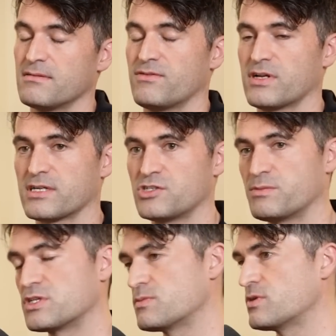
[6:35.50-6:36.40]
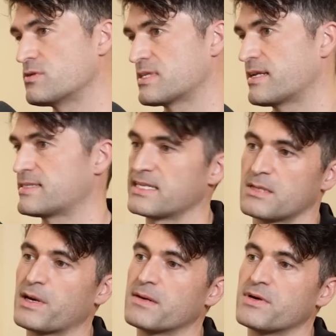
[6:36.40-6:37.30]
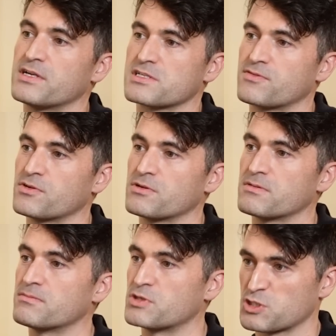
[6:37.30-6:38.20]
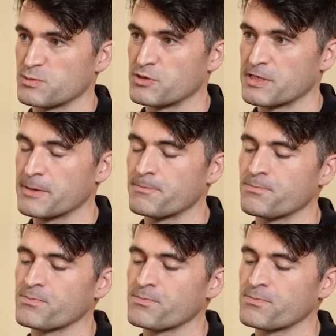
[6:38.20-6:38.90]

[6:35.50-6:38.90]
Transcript: If you look at Jupiter's moons, they're like 10 to the power minus 4, much smaller.